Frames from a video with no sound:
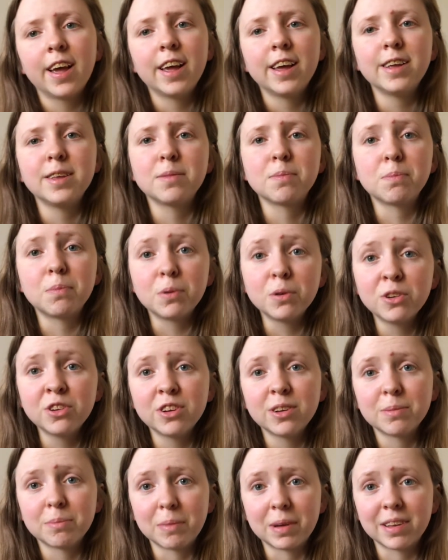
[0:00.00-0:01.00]
He's
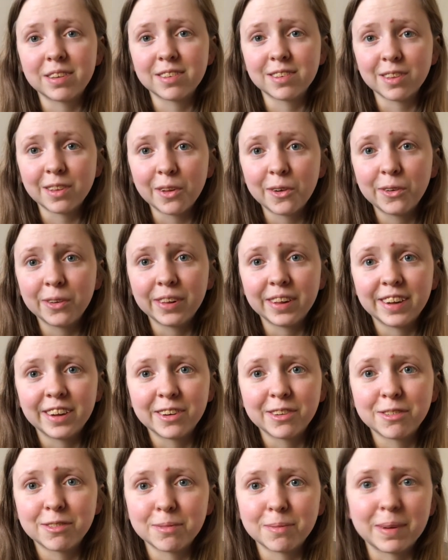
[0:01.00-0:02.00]
pushing me slowly
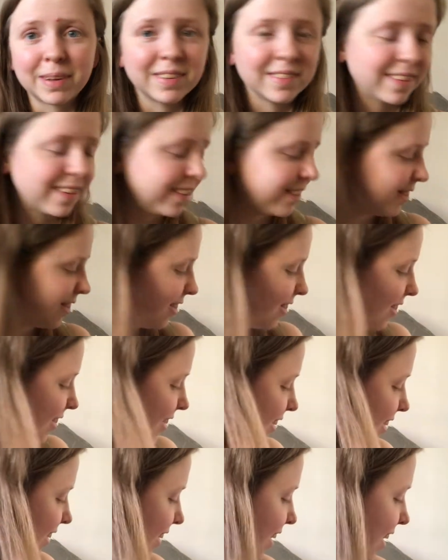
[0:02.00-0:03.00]
off my seat.
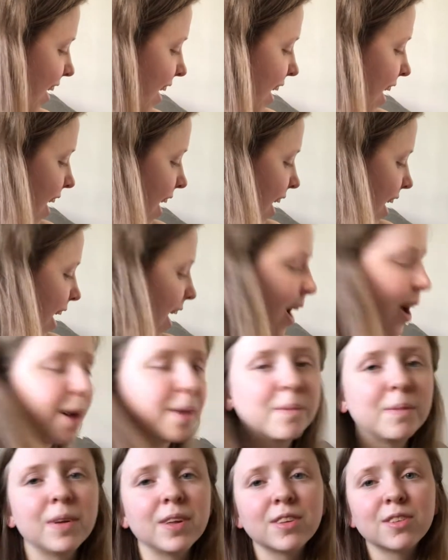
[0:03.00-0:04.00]

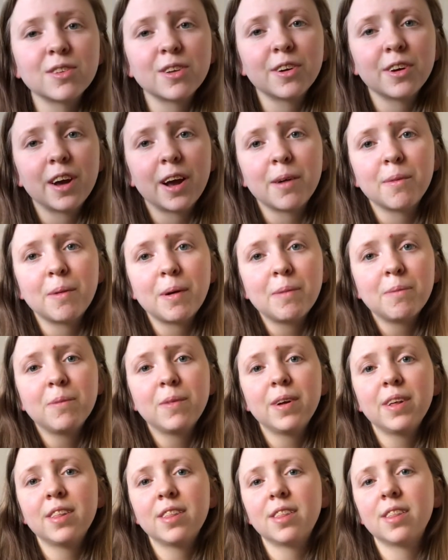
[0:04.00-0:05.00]
Um, so I went
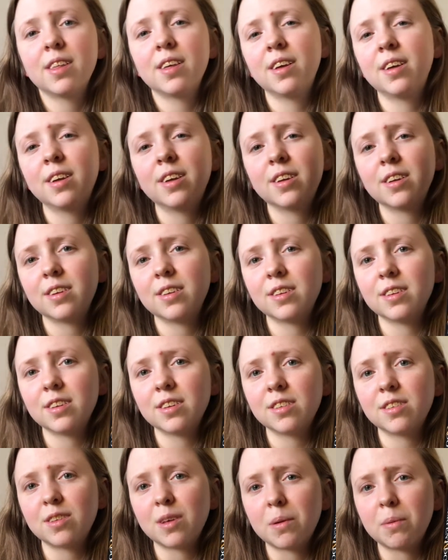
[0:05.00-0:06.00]
with
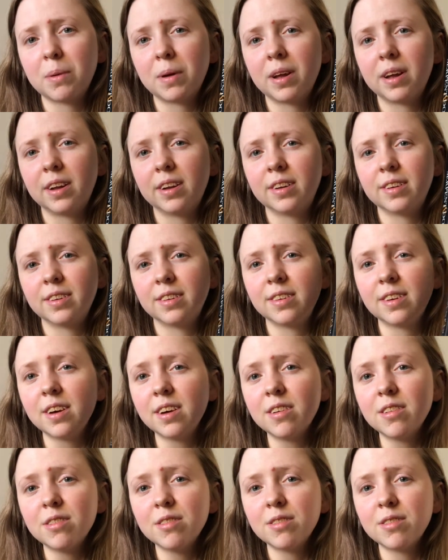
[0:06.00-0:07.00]
Serpent and
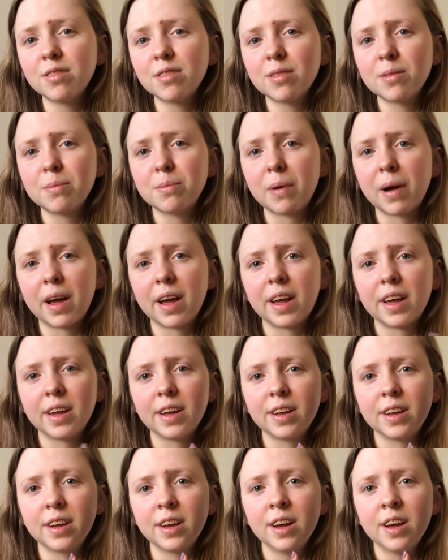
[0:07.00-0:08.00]
Dove
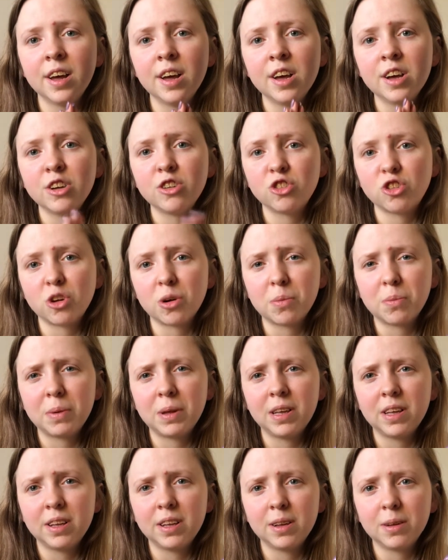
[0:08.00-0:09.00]
by
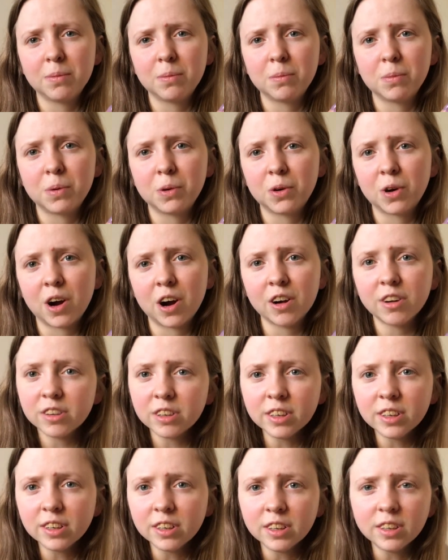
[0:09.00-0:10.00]
Shelby
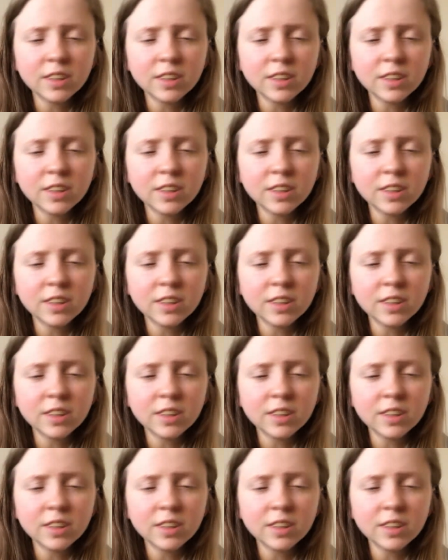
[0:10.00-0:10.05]
Mahurin.